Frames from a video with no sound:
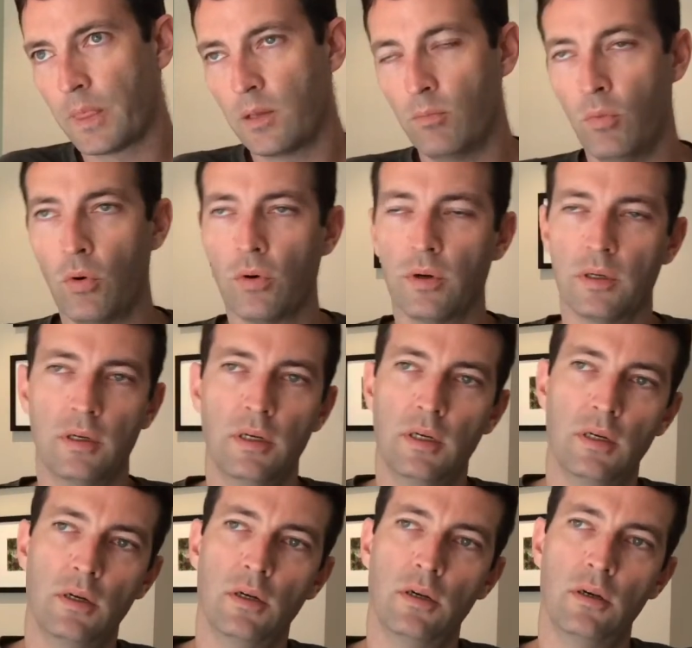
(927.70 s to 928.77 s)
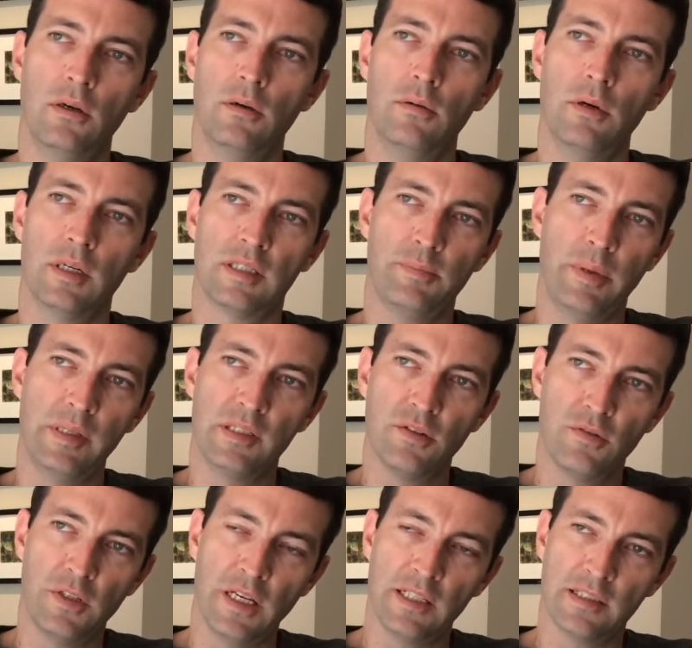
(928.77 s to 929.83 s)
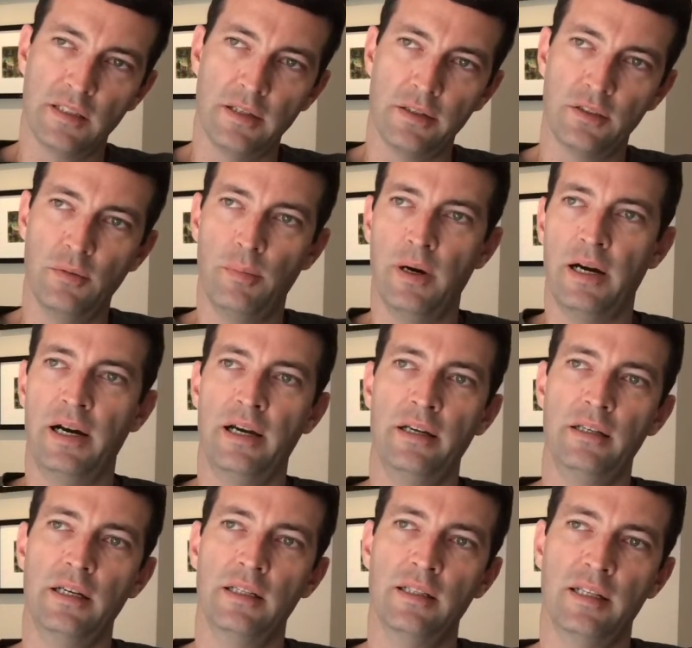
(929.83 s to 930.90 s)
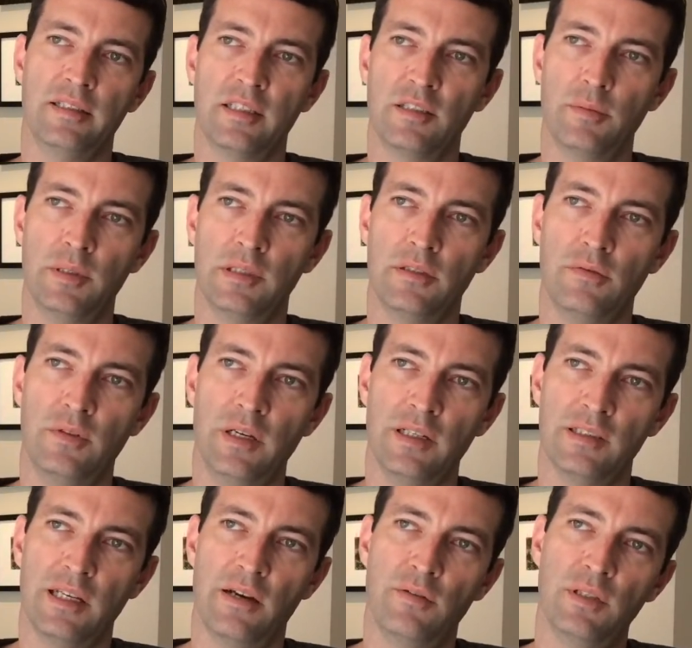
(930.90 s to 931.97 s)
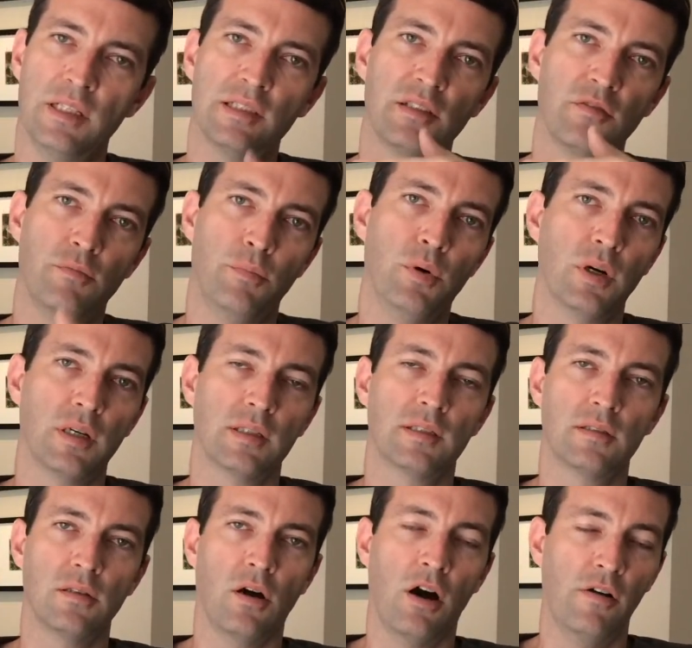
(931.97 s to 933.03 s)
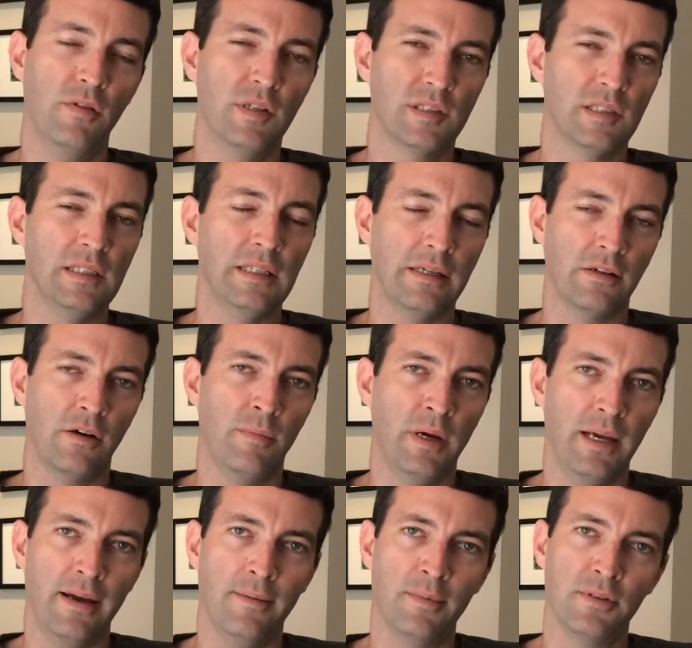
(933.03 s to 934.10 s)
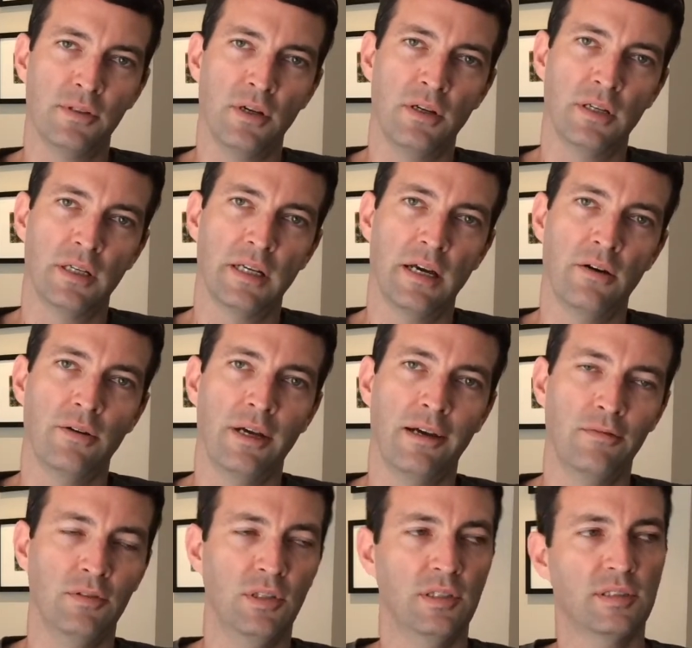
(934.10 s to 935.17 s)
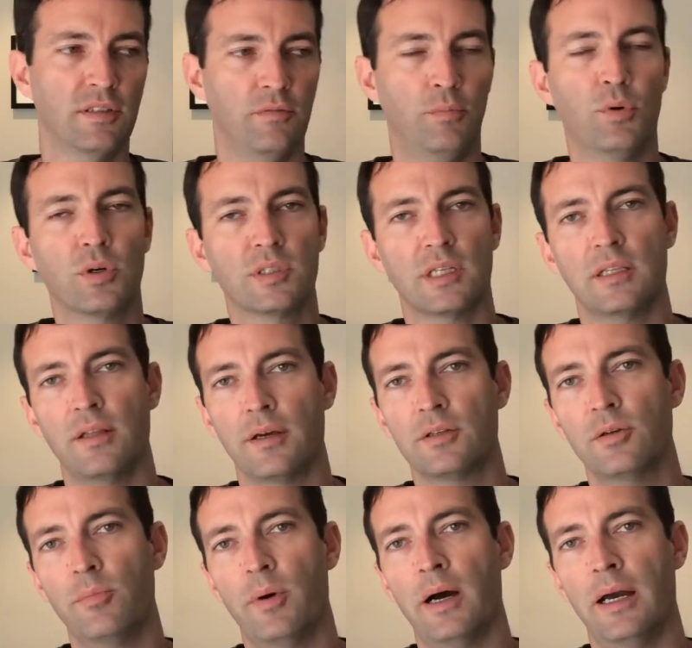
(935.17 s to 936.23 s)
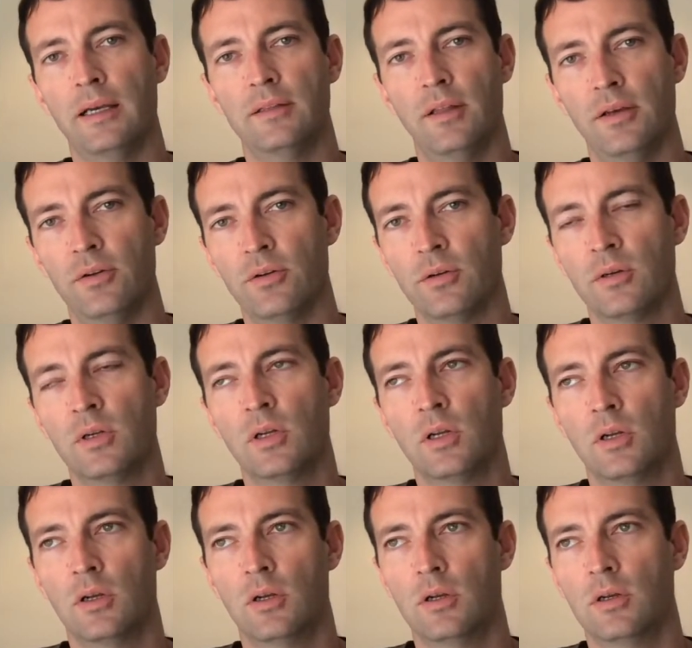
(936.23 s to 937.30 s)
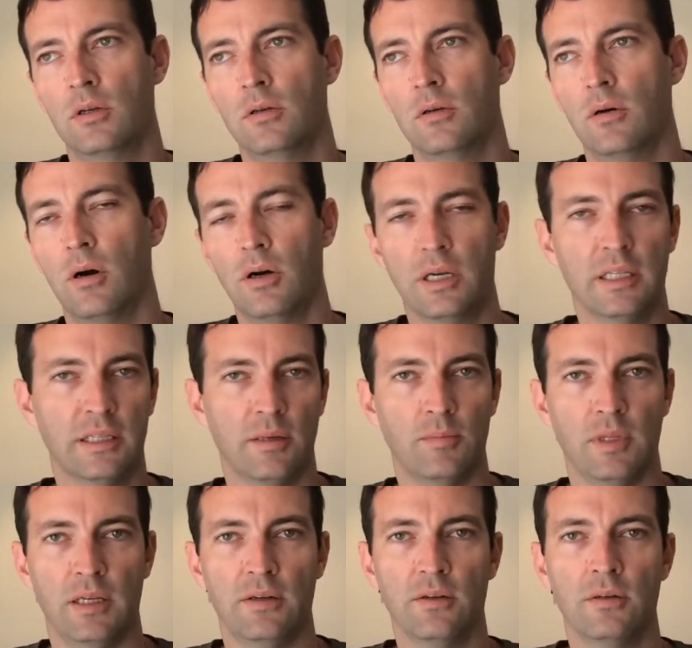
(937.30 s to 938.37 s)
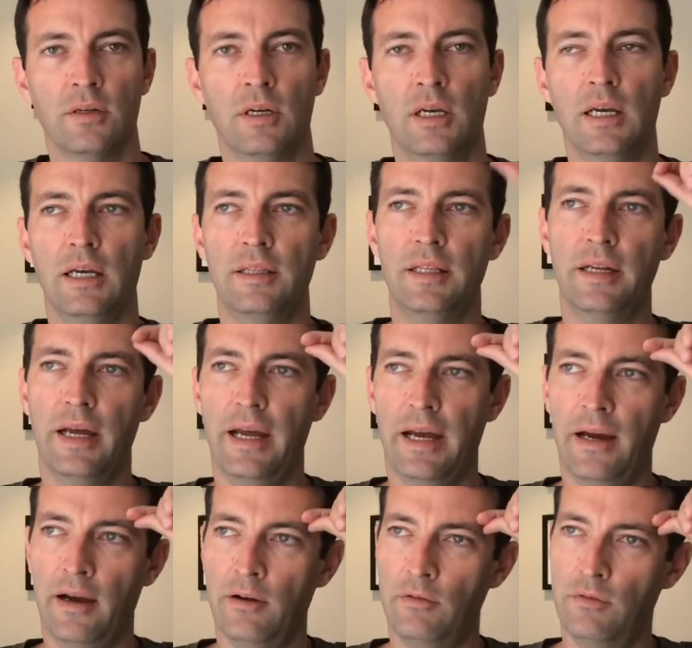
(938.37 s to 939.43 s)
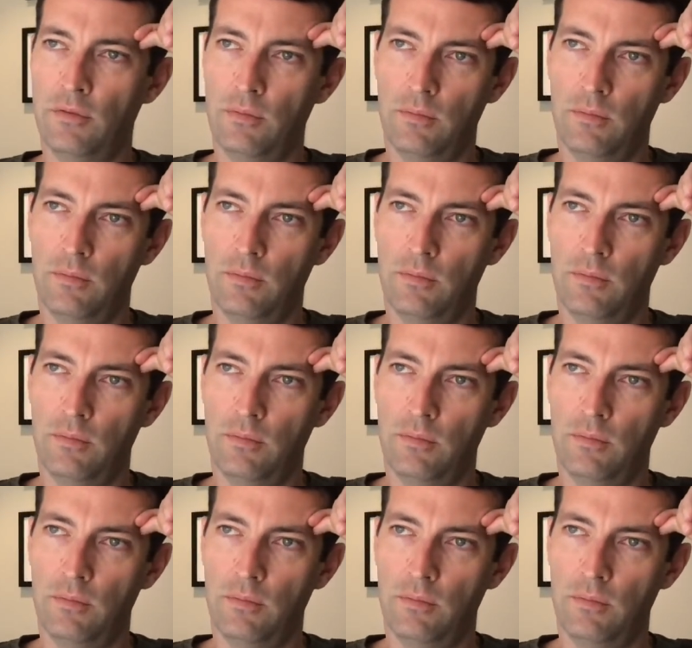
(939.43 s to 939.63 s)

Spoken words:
more expensive things I'd like to buy and less expensive things. I have a list of books, obviously, like on my Amazon account. I have a list of books I'd like to buy later. I'll get them later. Then I have